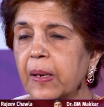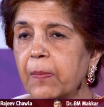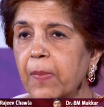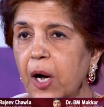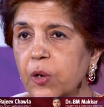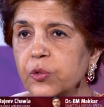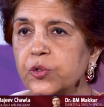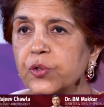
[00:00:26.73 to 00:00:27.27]

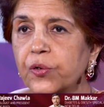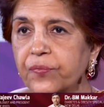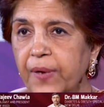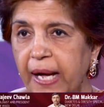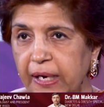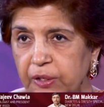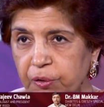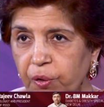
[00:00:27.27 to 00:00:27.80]
amount of
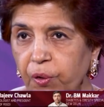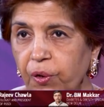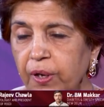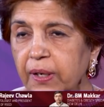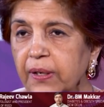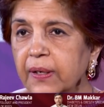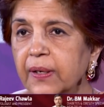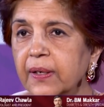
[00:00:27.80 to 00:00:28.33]
alcohol.
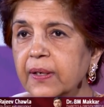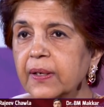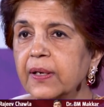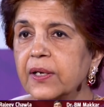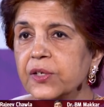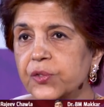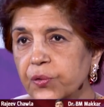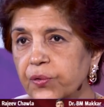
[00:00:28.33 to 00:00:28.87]

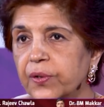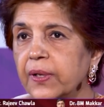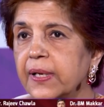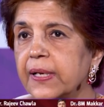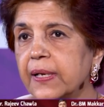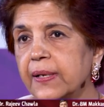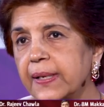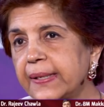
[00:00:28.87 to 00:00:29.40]
So
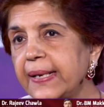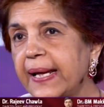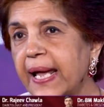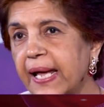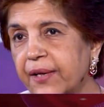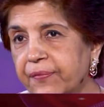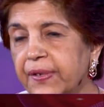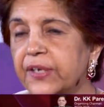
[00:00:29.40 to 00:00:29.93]
in
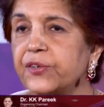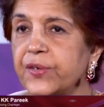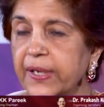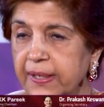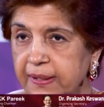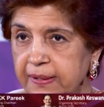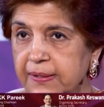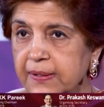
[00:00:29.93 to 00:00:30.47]
heavy
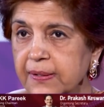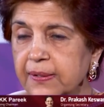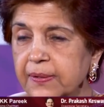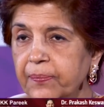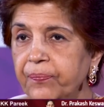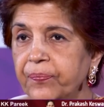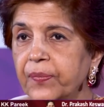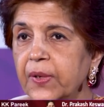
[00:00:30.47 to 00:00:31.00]
drinkers,
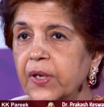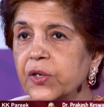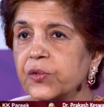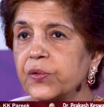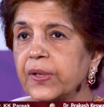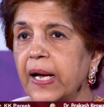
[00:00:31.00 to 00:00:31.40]
so